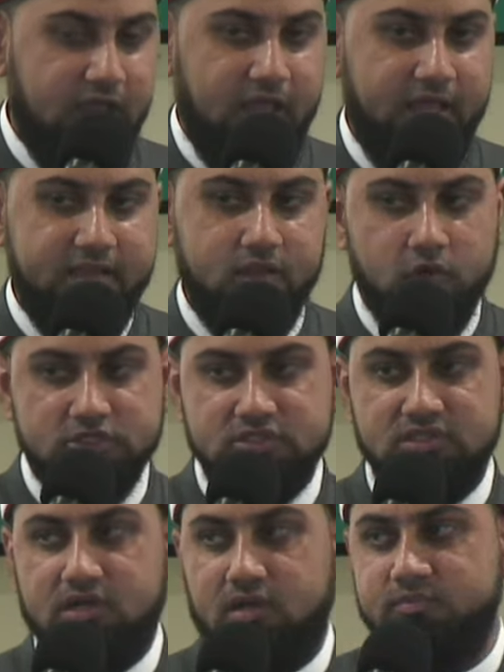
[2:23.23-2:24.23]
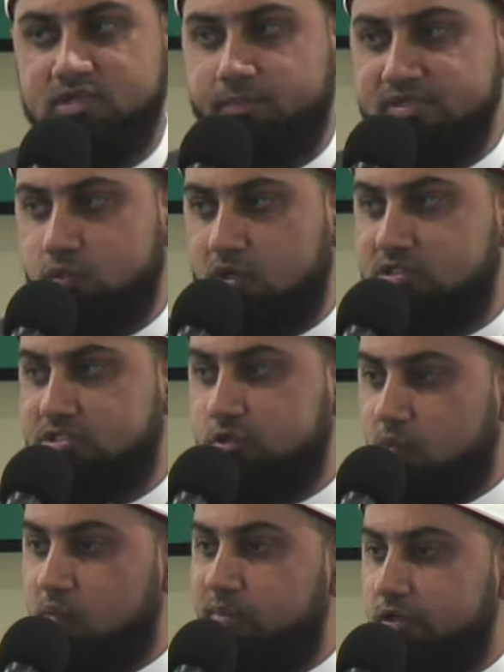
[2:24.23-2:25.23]
and the question that comes up is what
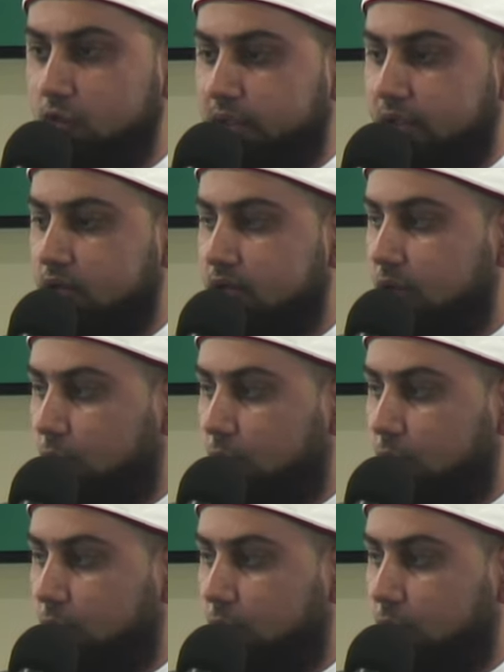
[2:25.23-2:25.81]
should we be doing?